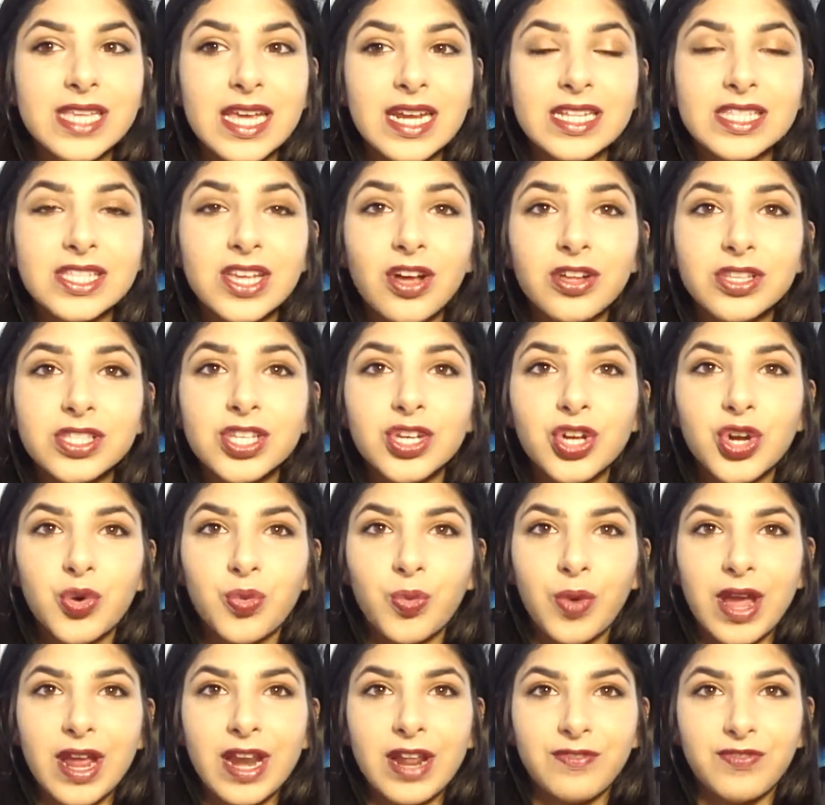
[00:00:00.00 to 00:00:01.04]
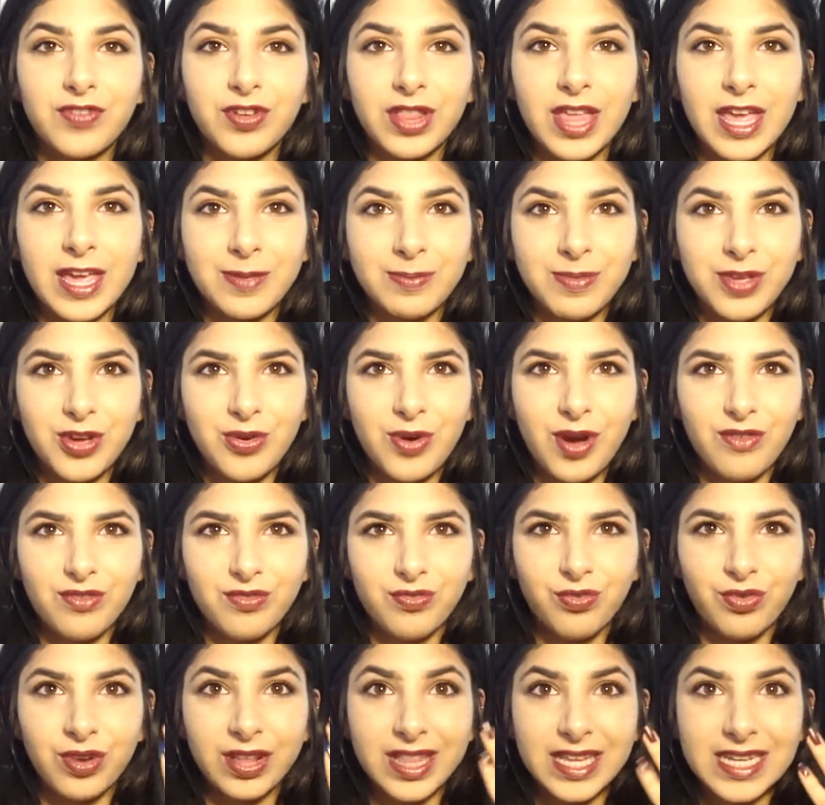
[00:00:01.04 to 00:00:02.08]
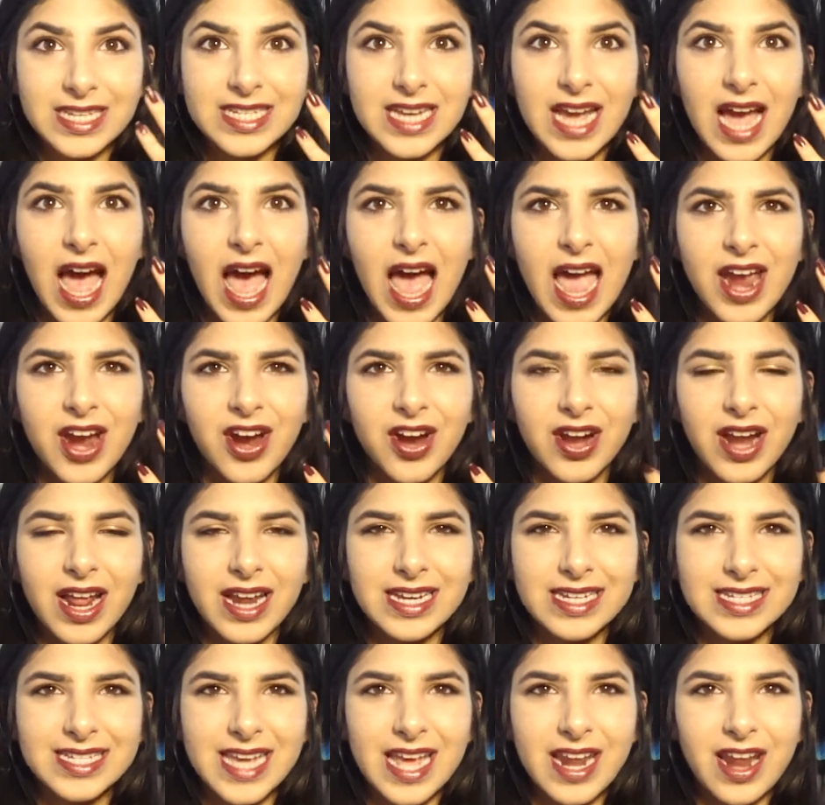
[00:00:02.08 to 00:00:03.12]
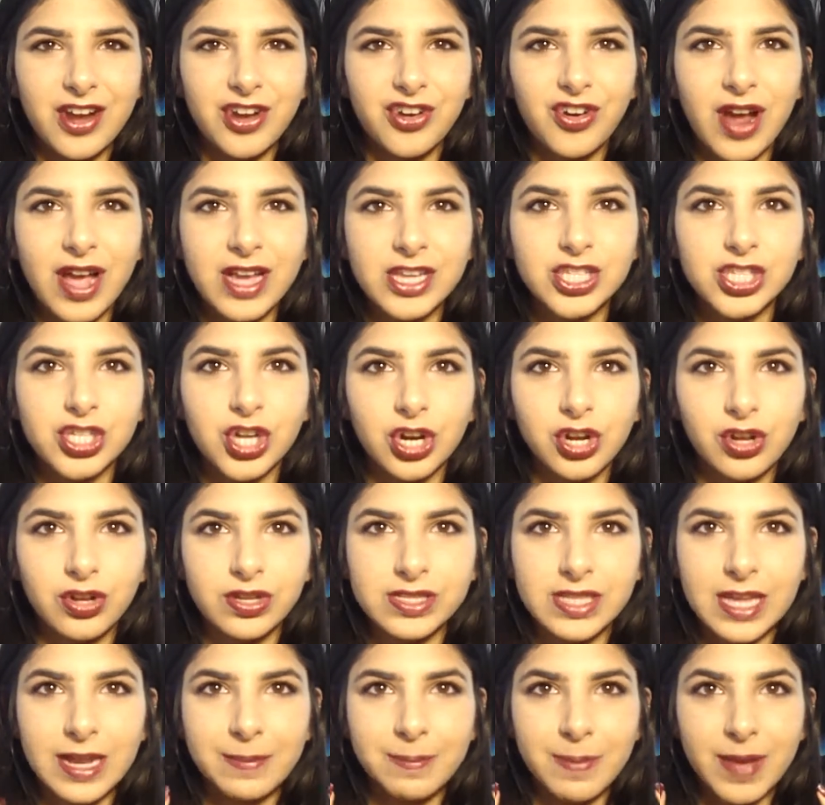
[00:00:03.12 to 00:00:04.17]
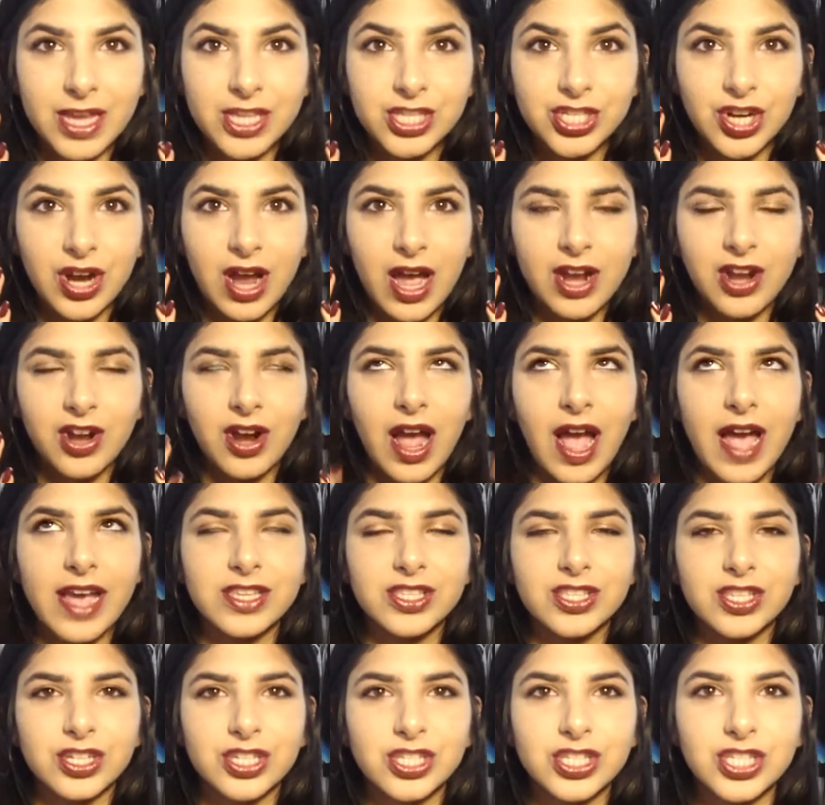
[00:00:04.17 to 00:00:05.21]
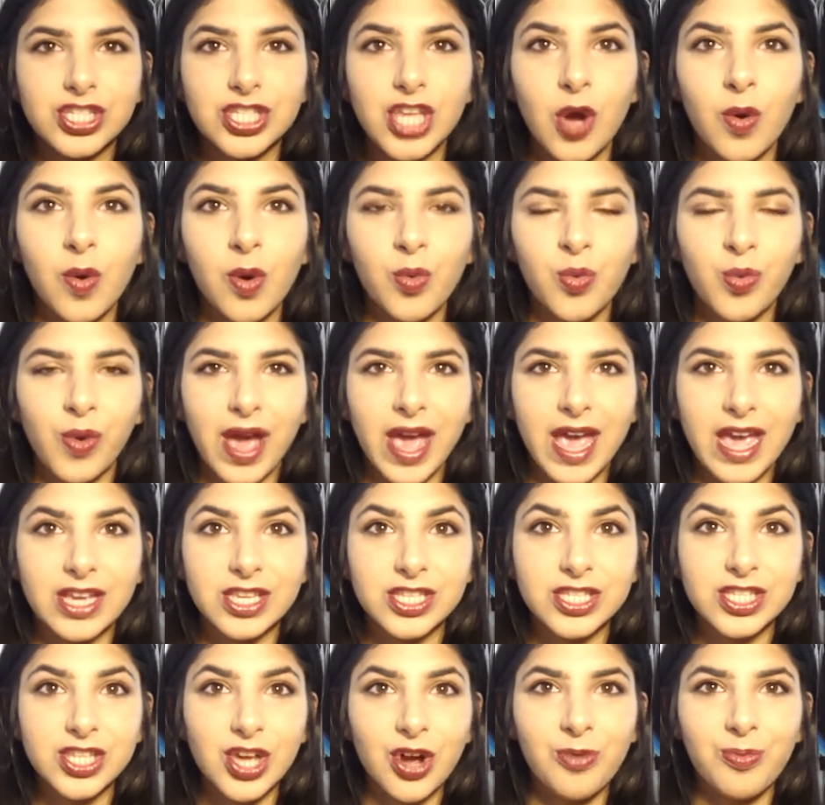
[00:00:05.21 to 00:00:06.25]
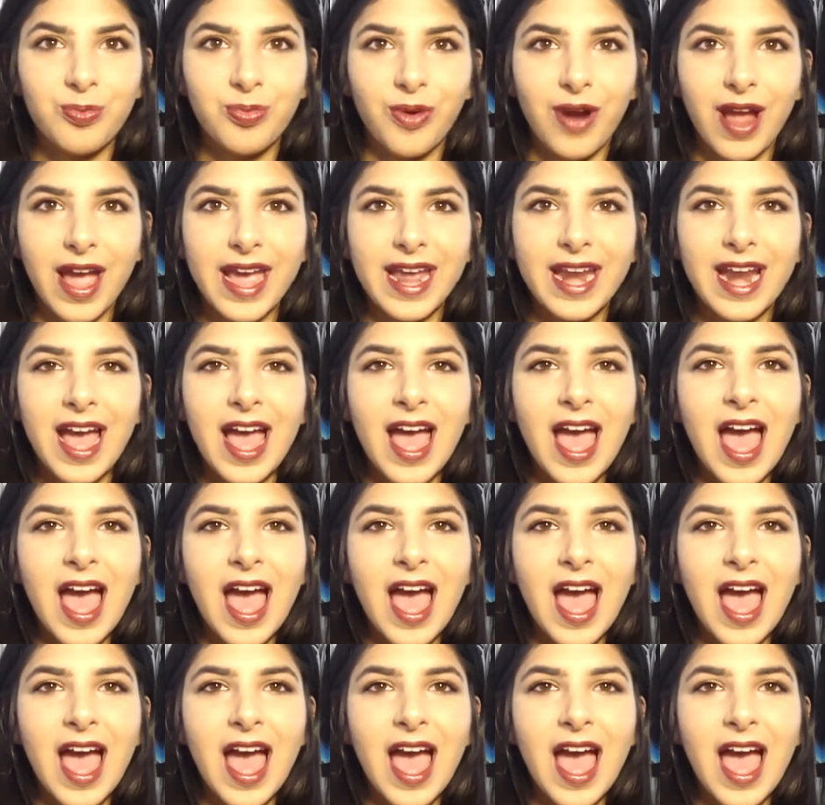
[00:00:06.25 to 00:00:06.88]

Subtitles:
And it's also great if you're like me who have really tired and dead under eye circles. It makes your under eyes look so awake, so bright.